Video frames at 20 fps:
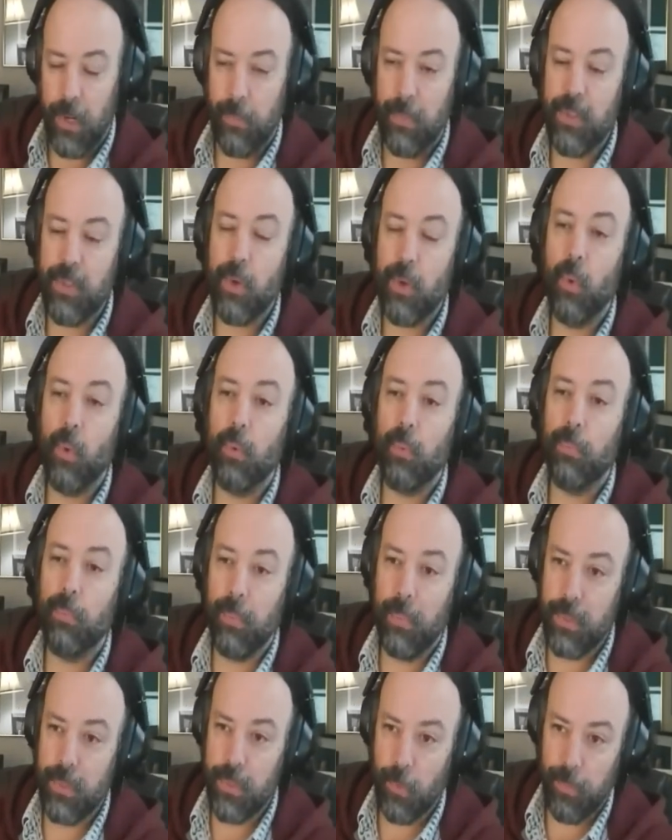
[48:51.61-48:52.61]
And so
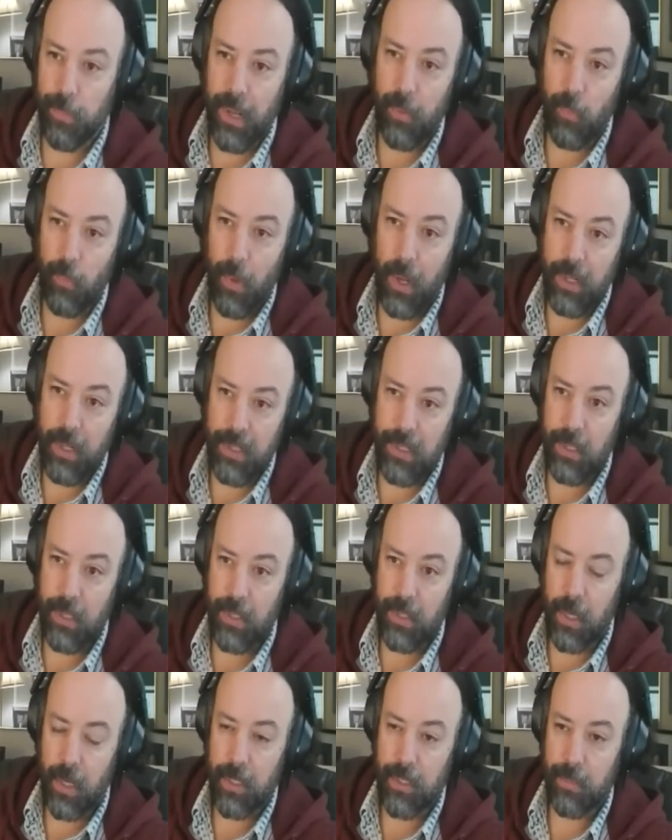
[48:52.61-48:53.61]
Brett Weinstein
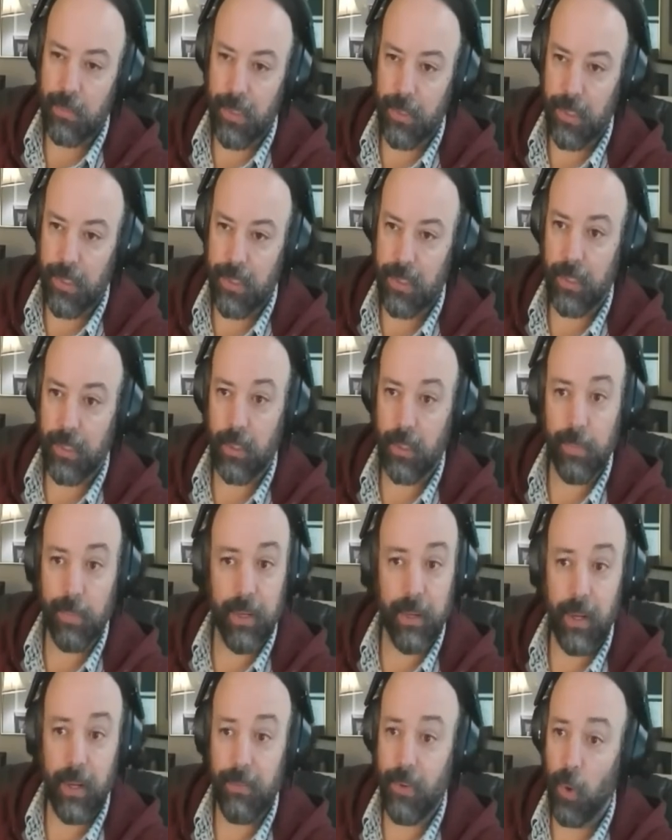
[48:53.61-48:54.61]
talks about this a little bit,
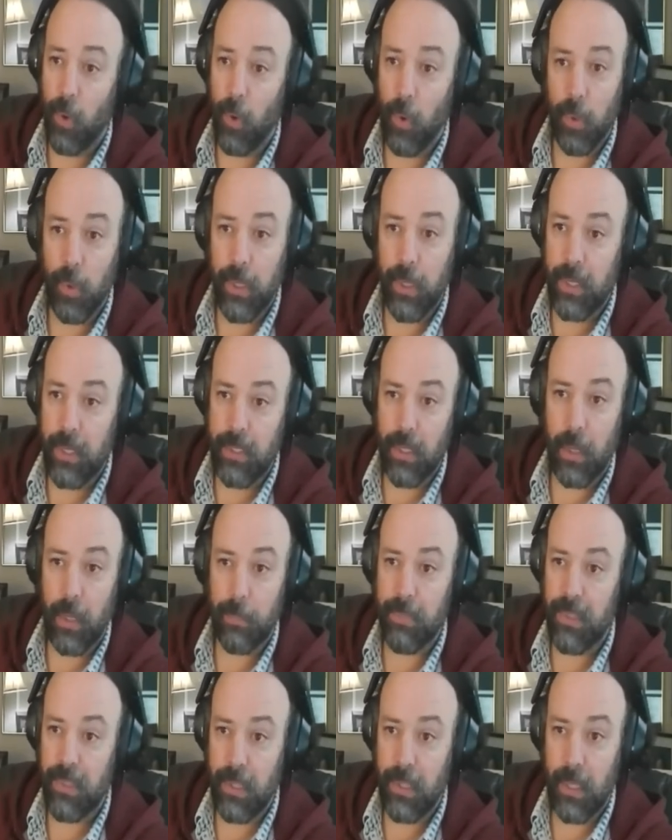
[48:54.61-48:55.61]
and I've totally
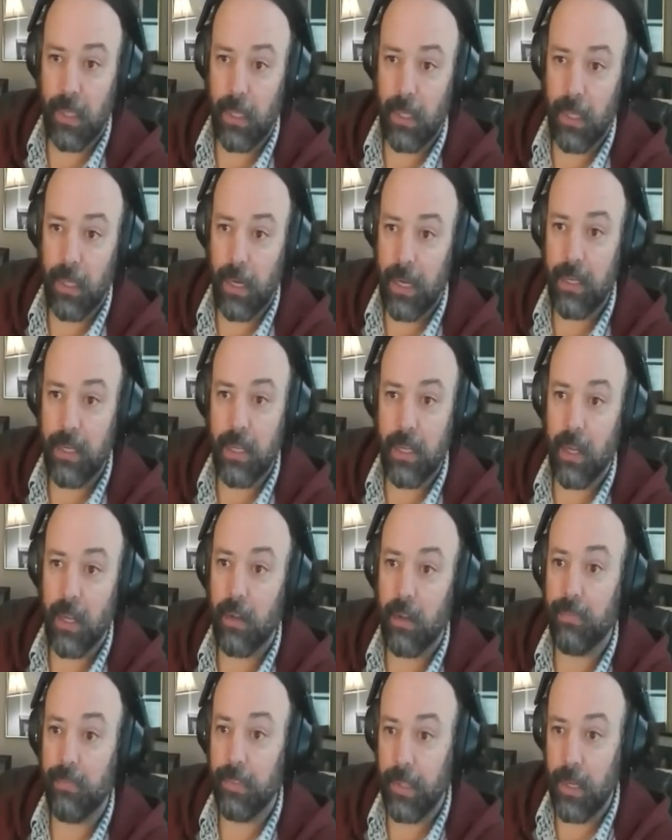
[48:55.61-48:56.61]
adopted the idea
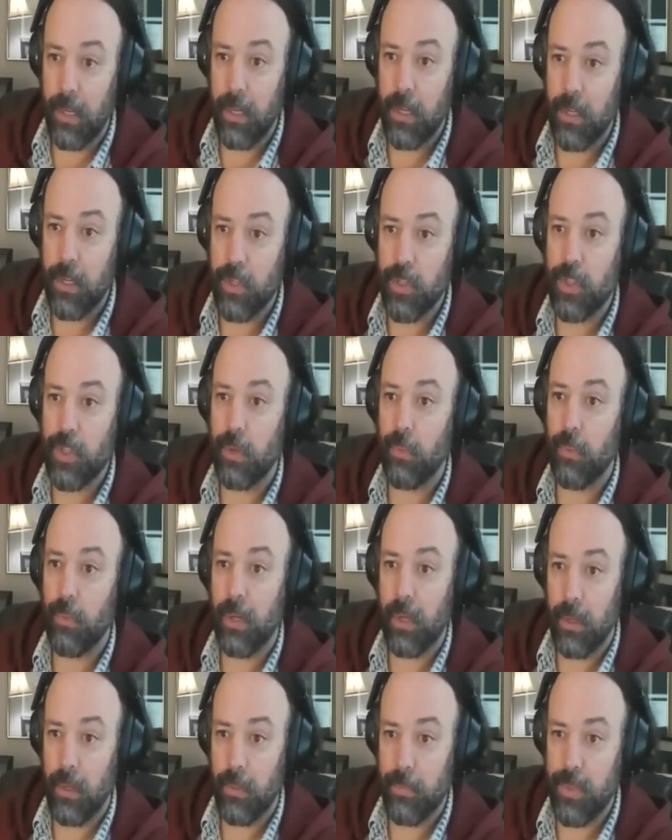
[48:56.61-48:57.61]
of lineage when it
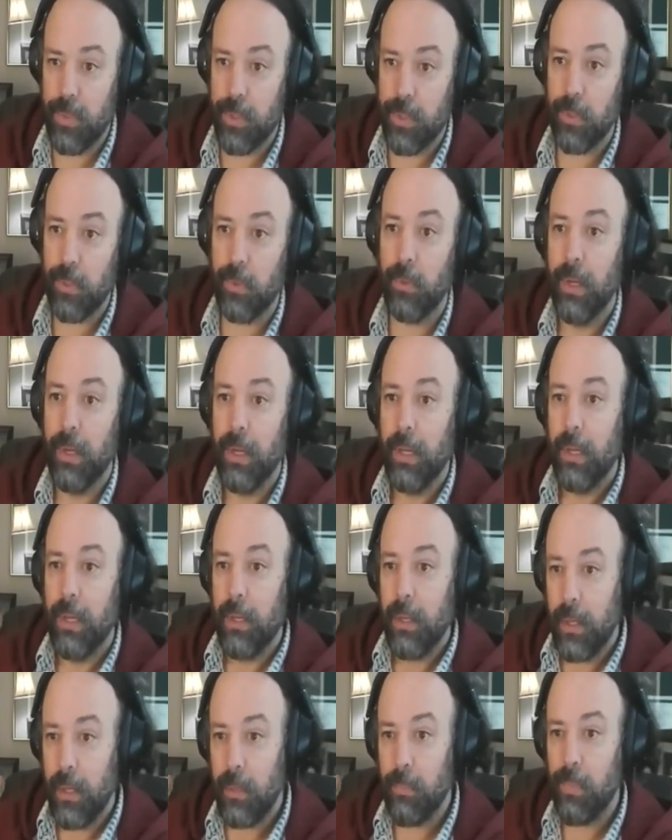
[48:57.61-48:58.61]
comes to
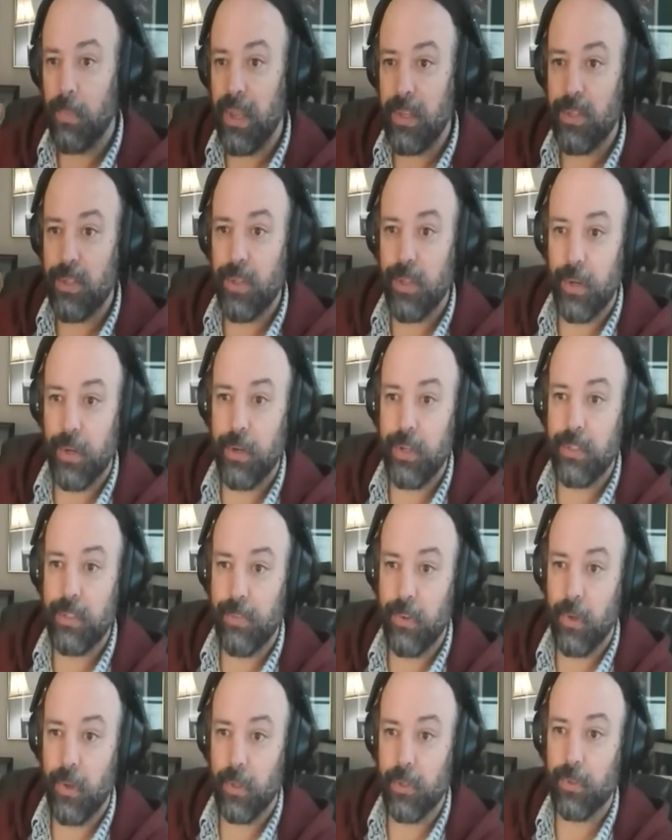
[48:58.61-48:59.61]
kin-based theories of
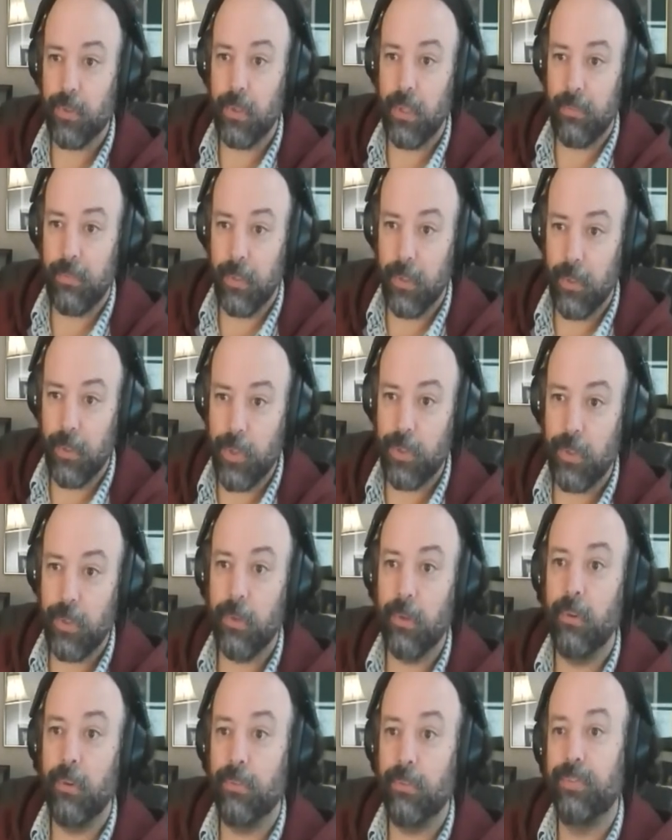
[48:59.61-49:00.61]
cultural
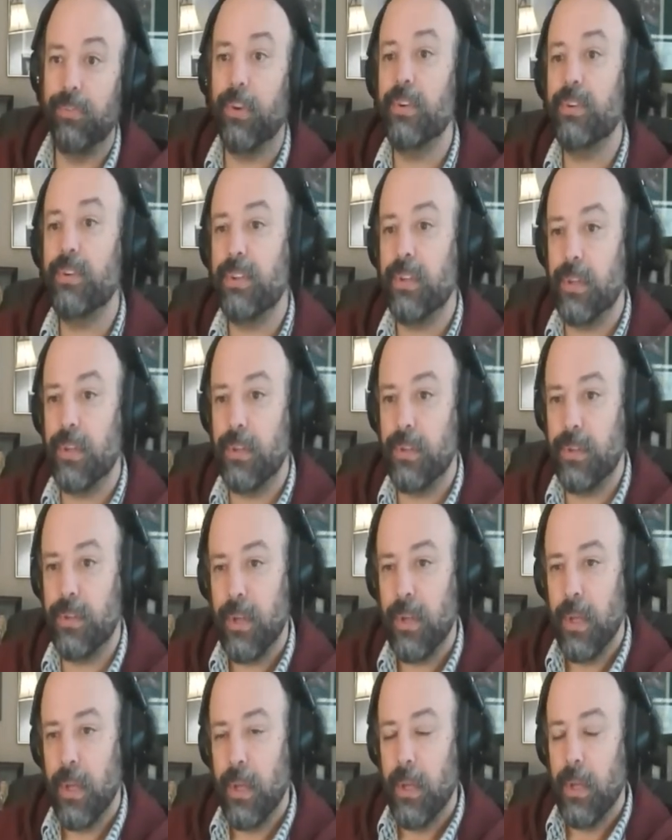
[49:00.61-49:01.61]
evolution versus,
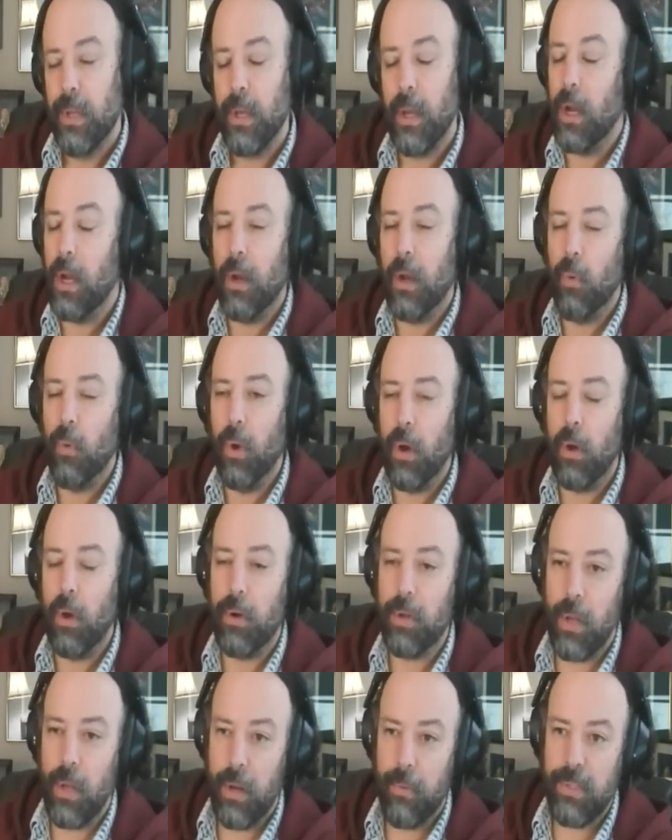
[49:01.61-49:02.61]

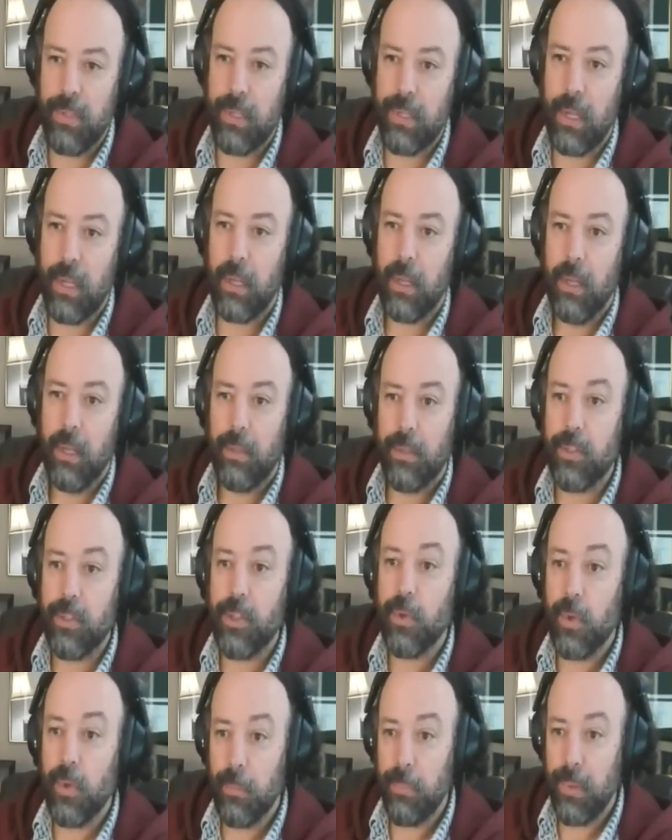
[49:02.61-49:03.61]
or I would say the
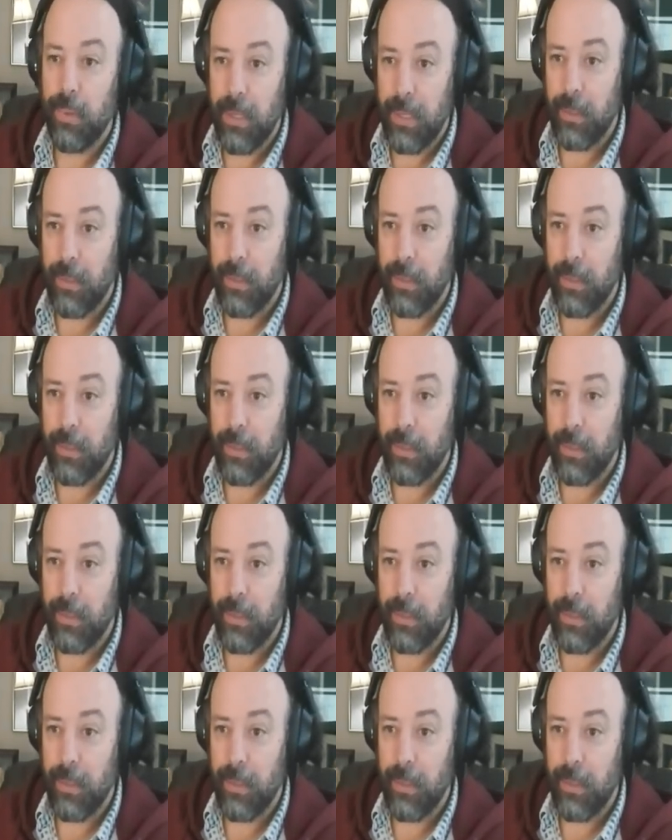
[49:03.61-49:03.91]
two competing